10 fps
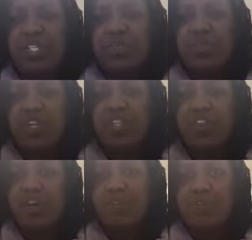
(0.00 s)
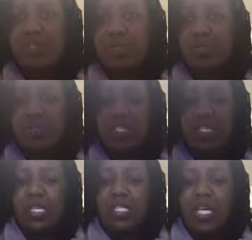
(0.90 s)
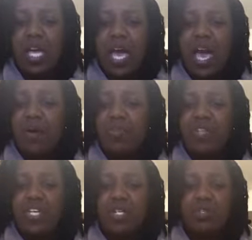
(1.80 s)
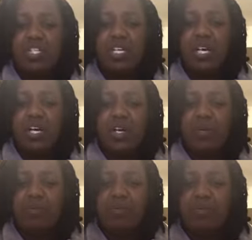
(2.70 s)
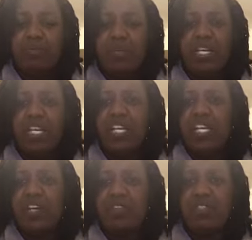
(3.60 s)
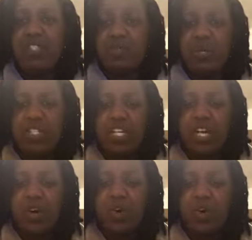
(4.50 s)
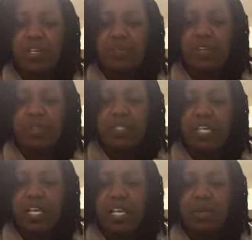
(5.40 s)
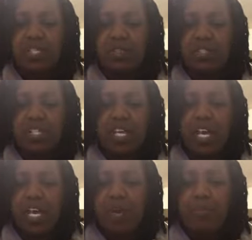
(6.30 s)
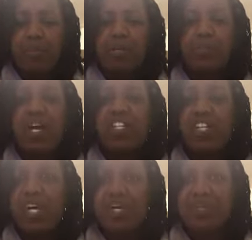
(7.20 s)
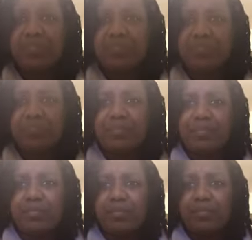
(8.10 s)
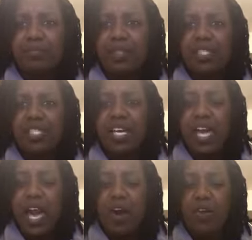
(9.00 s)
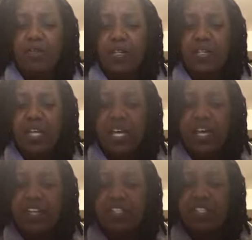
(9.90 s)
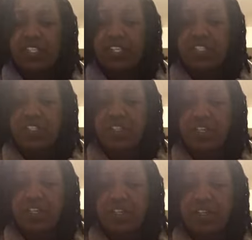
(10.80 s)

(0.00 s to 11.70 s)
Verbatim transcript: and you want to try to fill some more scenes. I don't think you should be in their situation at all, in their family dynamics. You should pretty much stay out of it. And she said she think